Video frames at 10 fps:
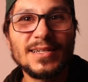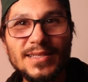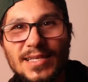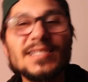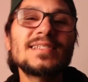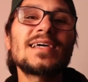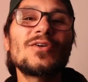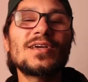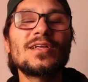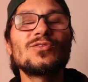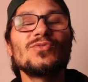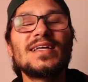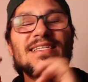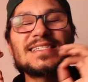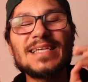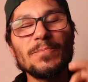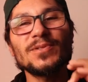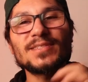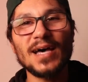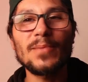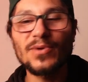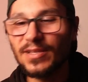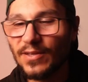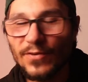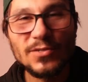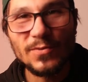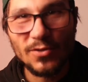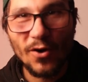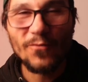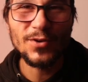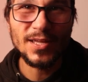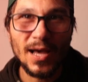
This is how you can do a simple timer in DaVinci Resolve for the